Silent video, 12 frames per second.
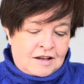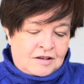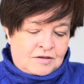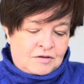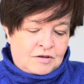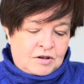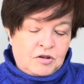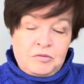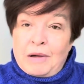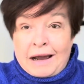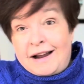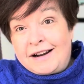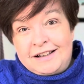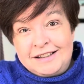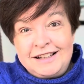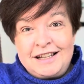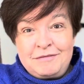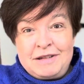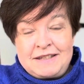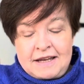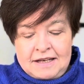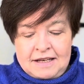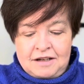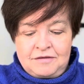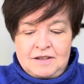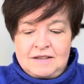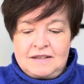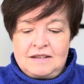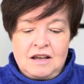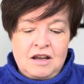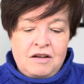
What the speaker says: So a good bargain, let me say it like this.